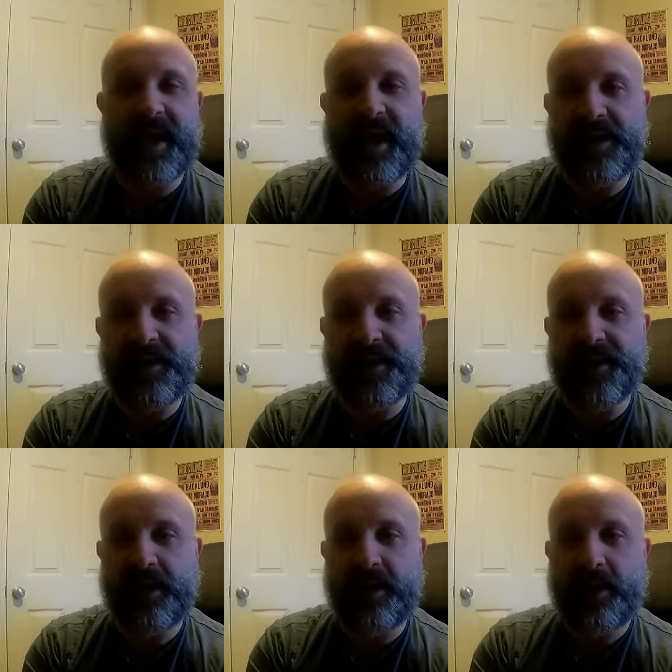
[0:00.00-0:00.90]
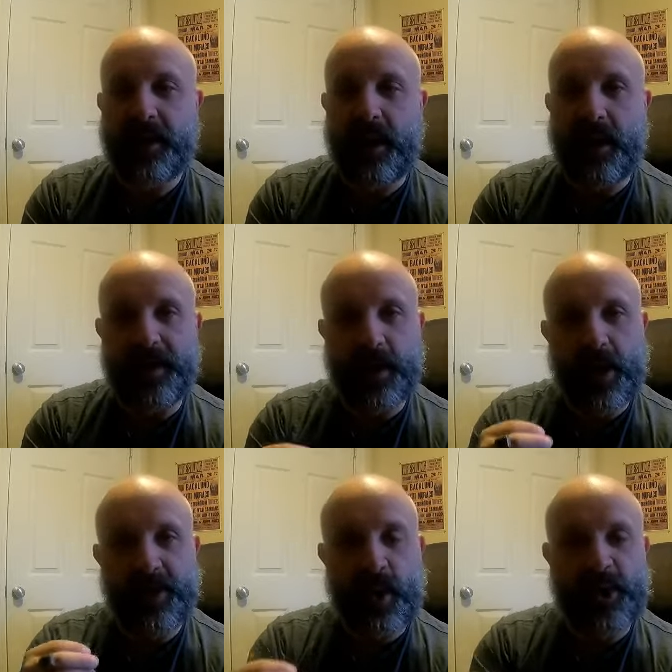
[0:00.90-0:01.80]
tastes, on
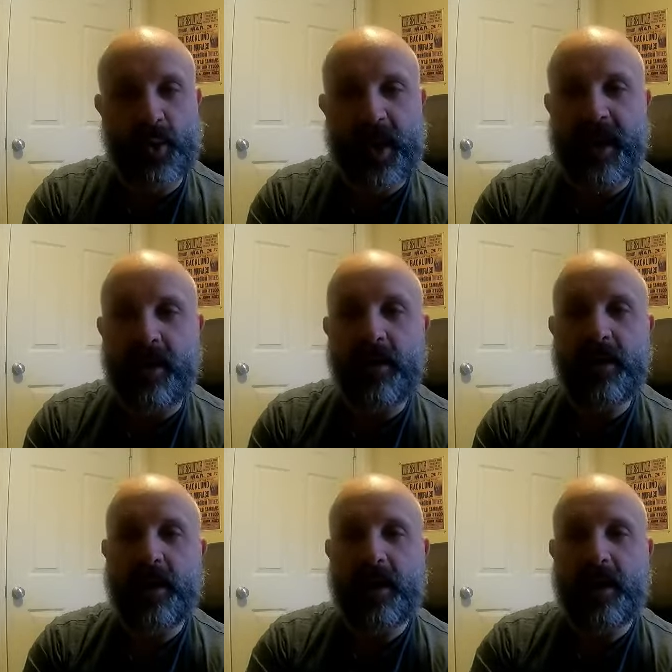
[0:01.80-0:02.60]
the retrohale.